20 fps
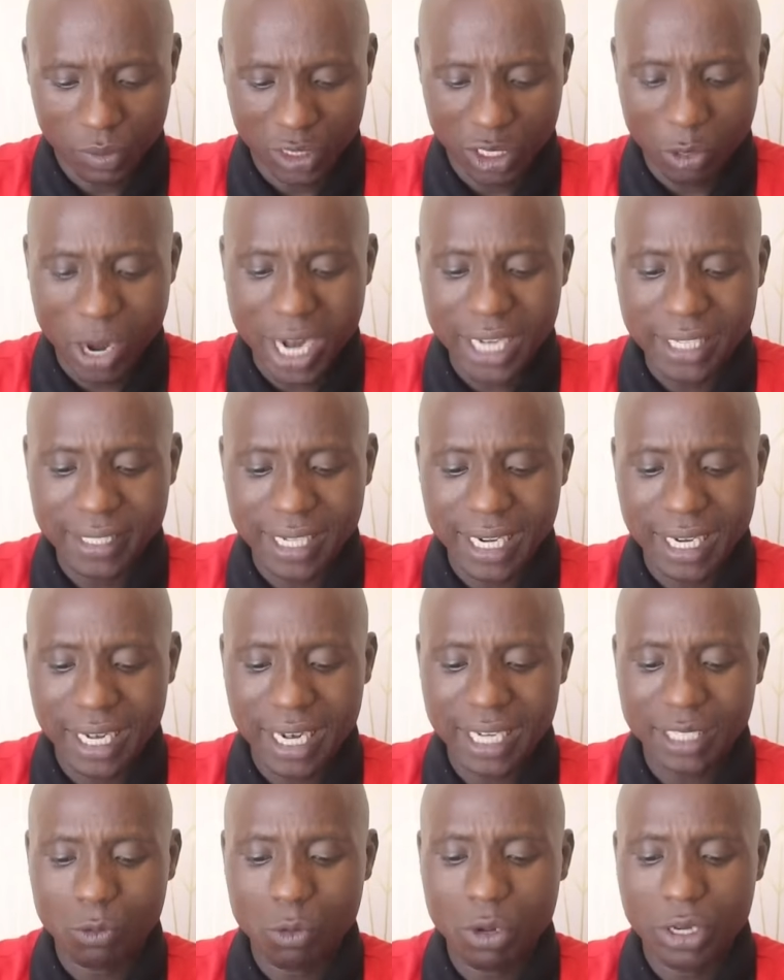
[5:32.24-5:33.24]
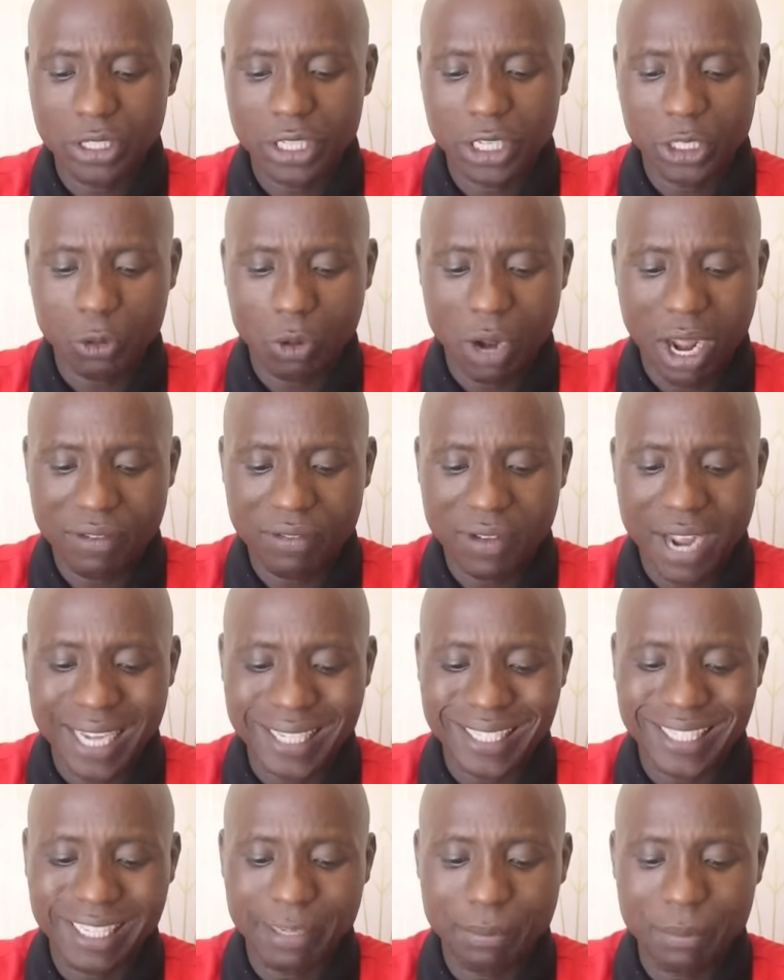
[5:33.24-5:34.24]
The white settlers wanted to have a
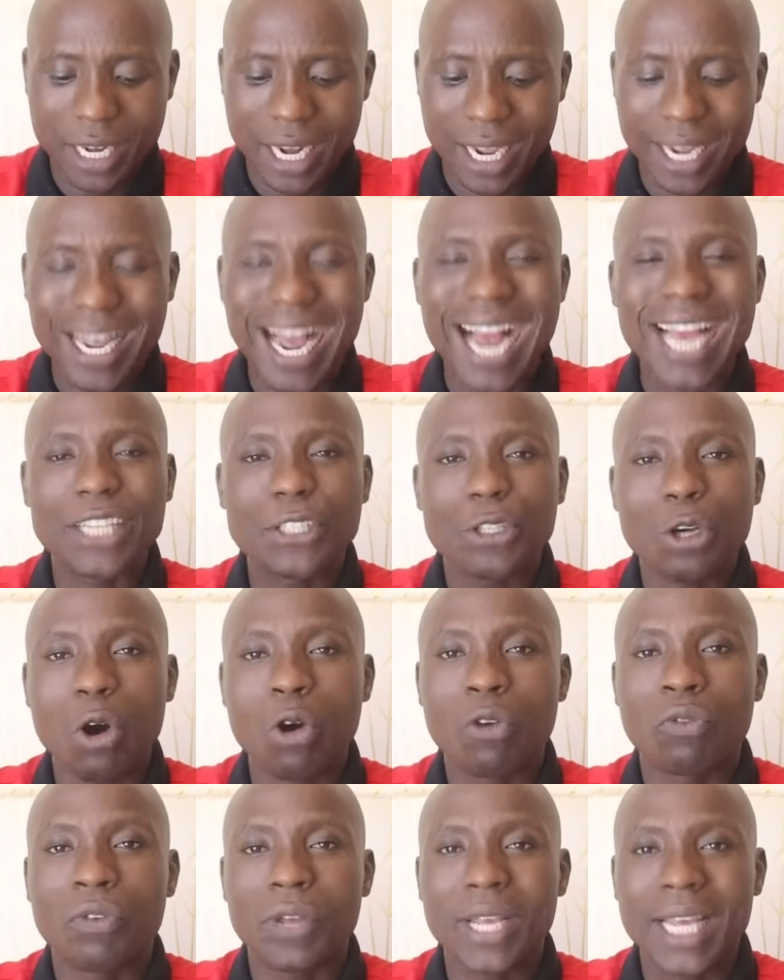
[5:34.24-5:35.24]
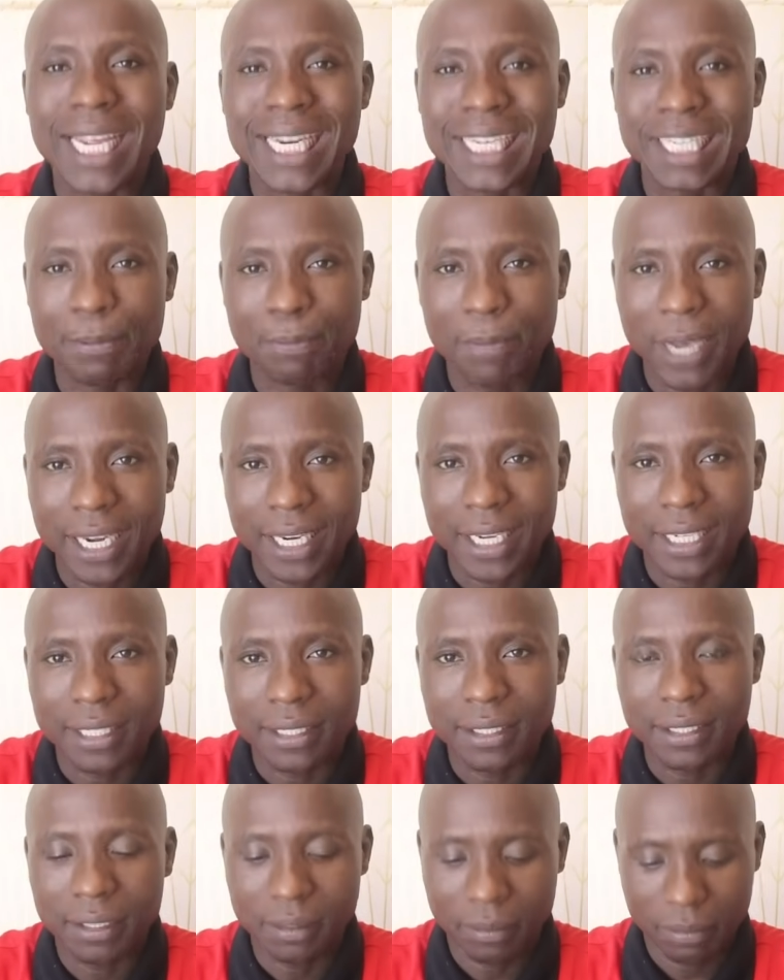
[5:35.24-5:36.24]
similar kind of
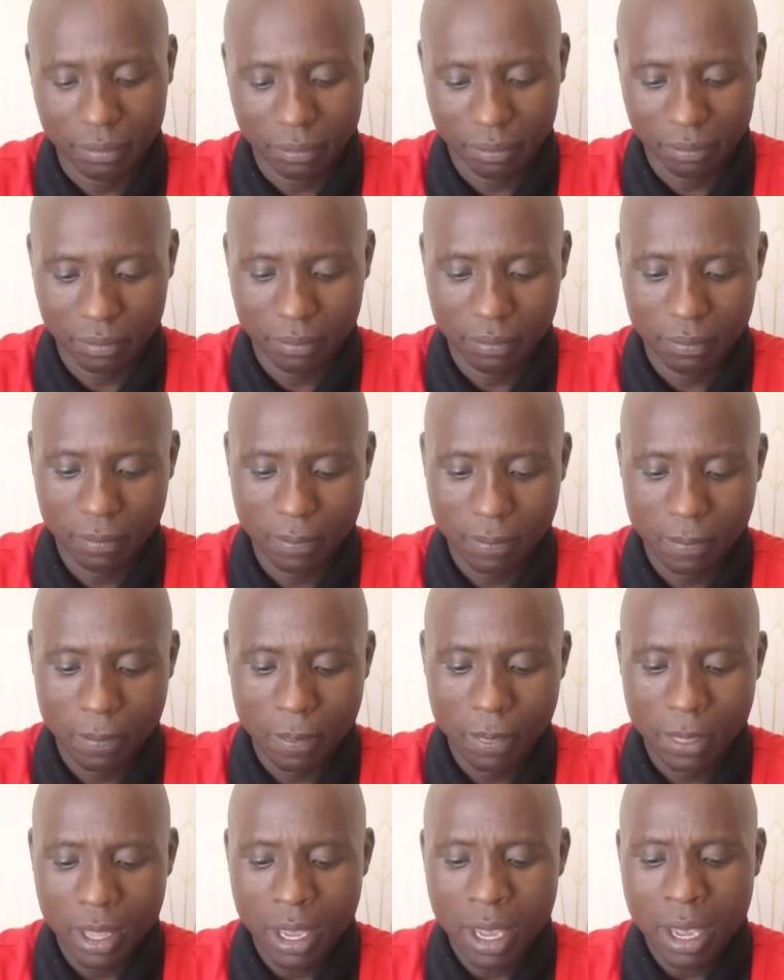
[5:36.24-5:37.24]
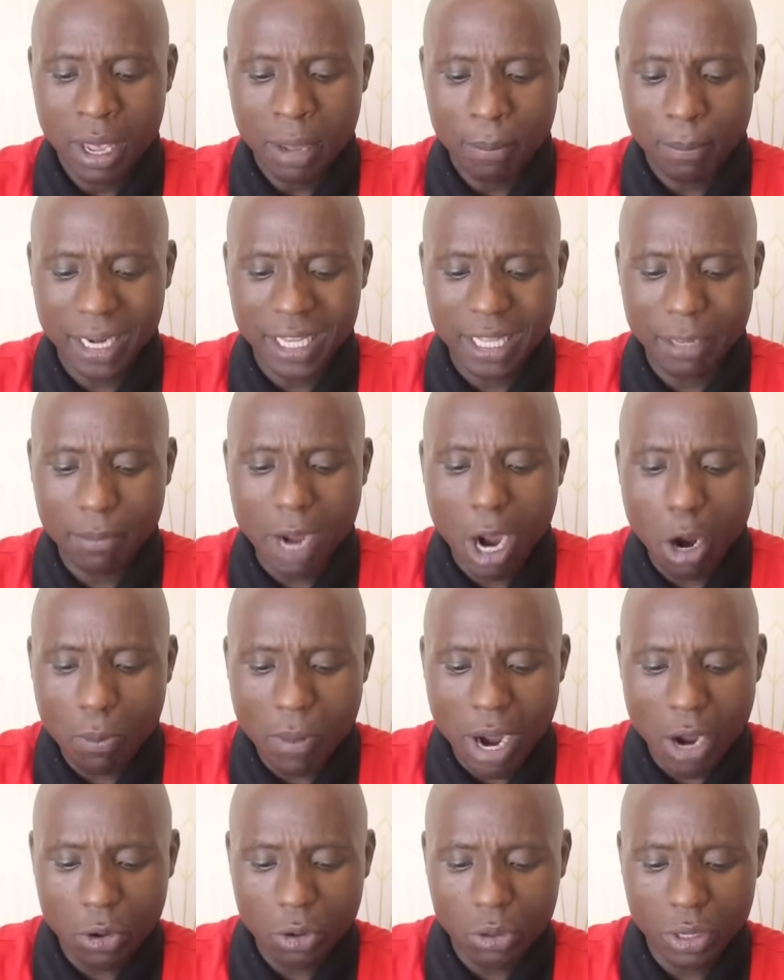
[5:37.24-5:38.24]
independence. But the Mau
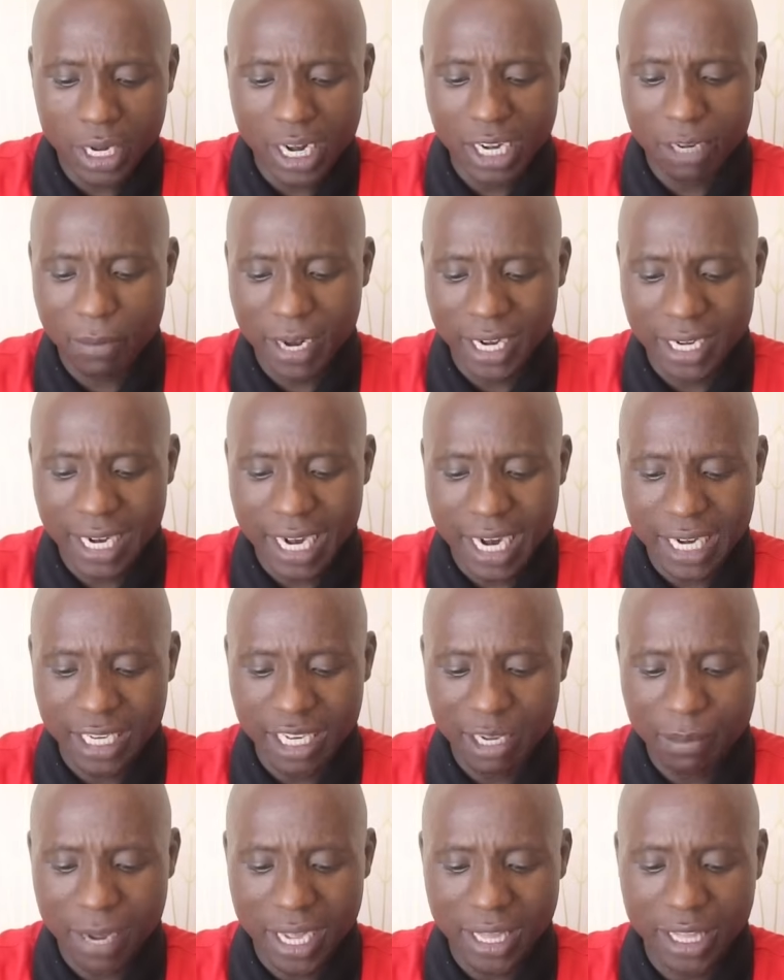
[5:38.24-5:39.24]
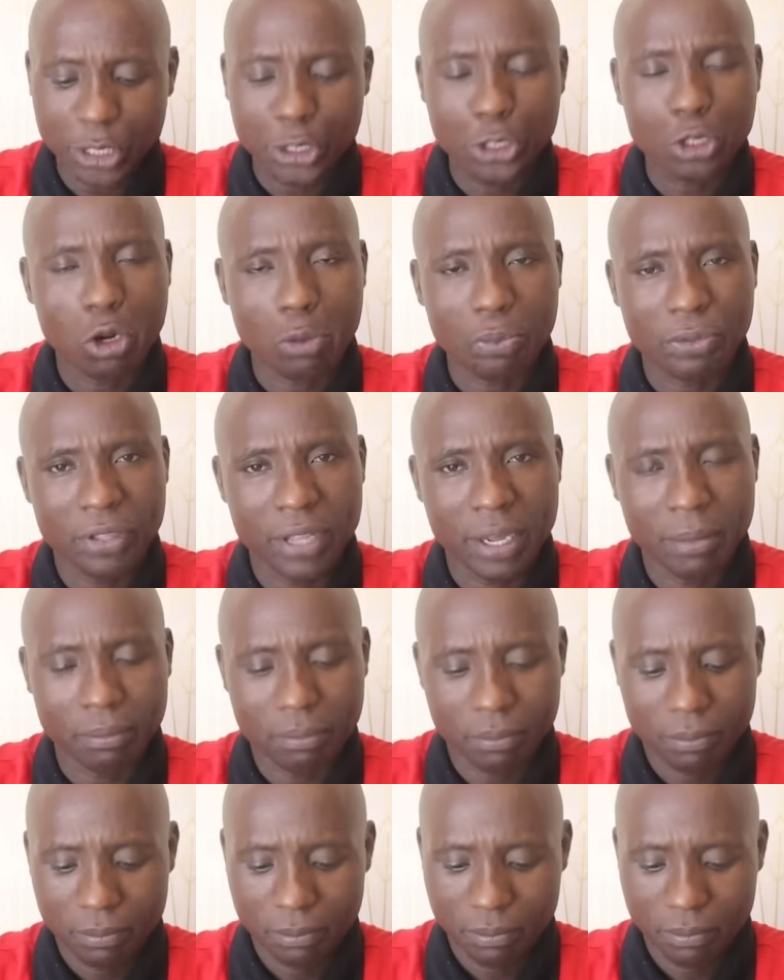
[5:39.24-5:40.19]
Mau led by Dedan Kimathi stopped them.